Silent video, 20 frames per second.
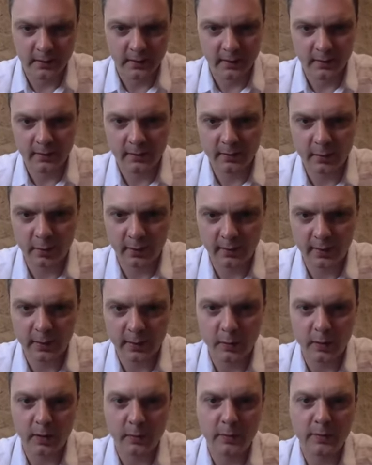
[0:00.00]
it's going to take a
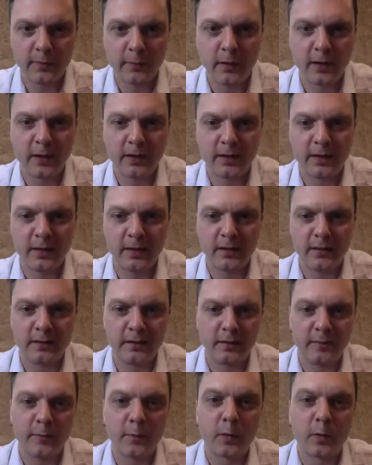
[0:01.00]
while before I can
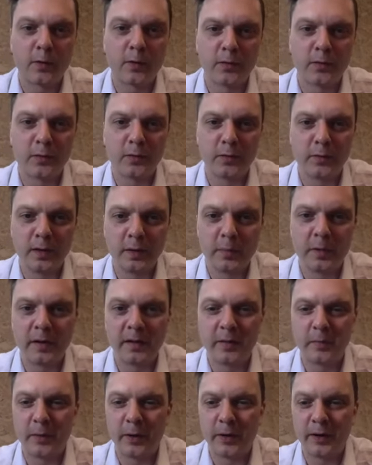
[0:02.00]
afford to rebuild
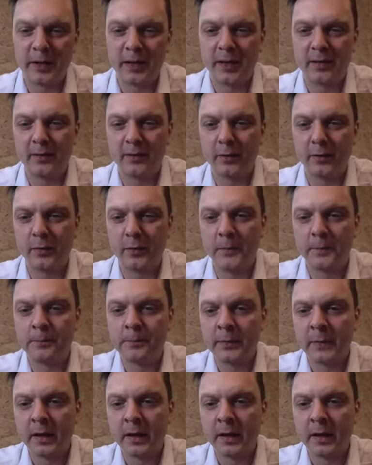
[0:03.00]
the bar again. So